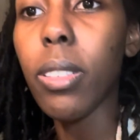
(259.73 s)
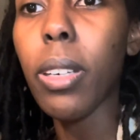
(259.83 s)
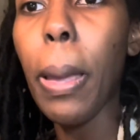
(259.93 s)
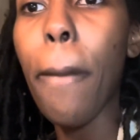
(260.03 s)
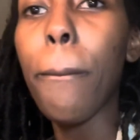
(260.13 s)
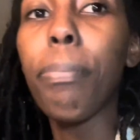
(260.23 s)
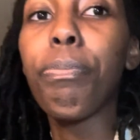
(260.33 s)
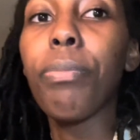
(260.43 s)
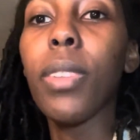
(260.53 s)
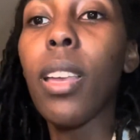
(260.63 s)
okay
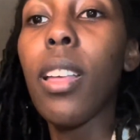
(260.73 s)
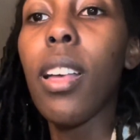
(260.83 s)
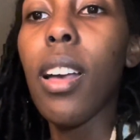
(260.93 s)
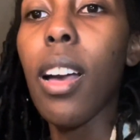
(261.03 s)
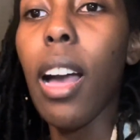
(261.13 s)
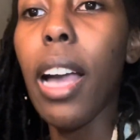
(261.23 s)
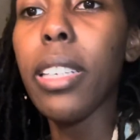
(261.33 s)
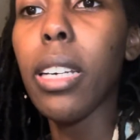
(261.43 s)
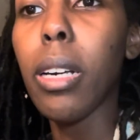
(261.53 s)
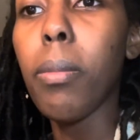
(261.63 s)
i
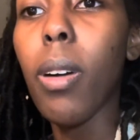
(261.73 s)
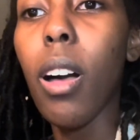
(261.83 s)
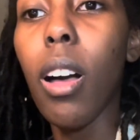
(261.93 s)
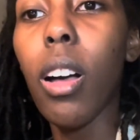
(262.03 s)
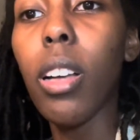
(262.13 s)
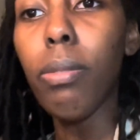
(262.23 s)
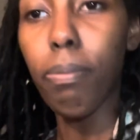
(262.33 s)
am on